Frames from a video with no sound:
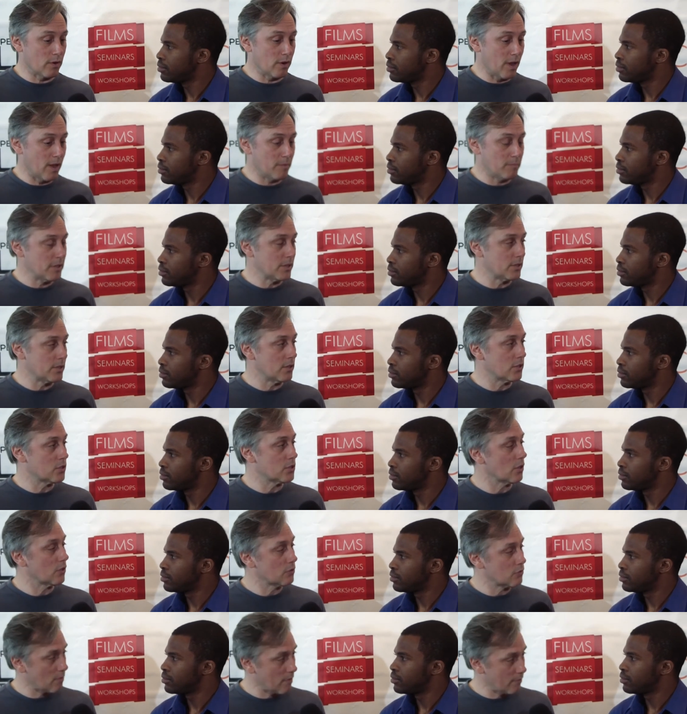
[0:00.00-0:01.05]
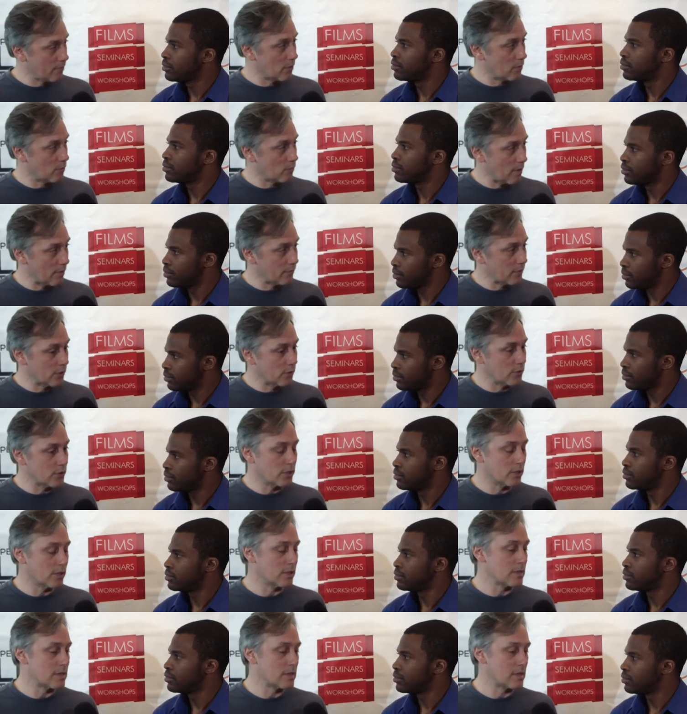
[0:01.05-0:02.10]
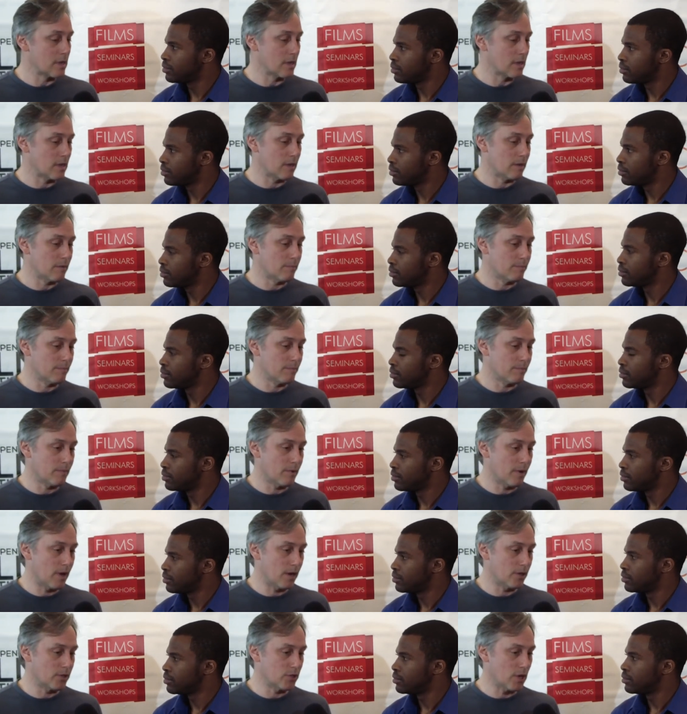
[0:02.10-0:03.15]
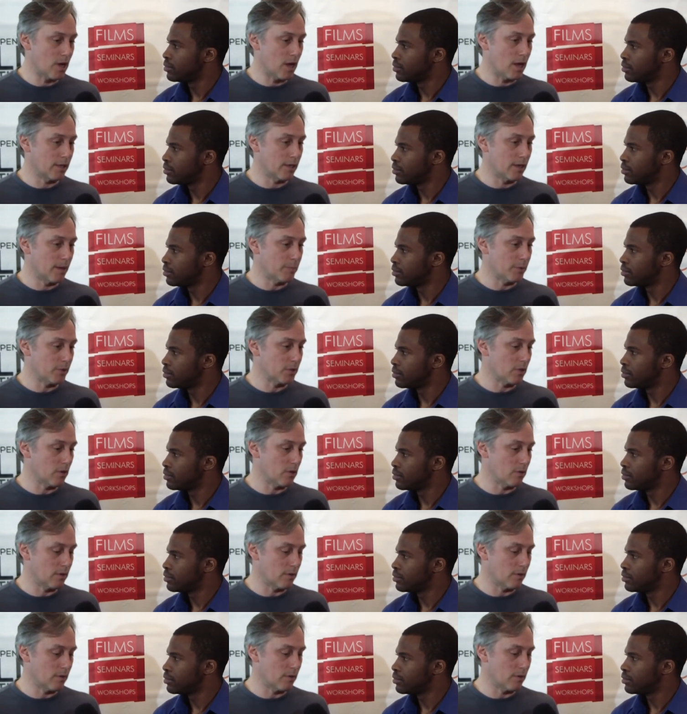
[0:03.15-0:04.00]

Speaker 1: N B C shows Rev Revolution. Um, I shot an episode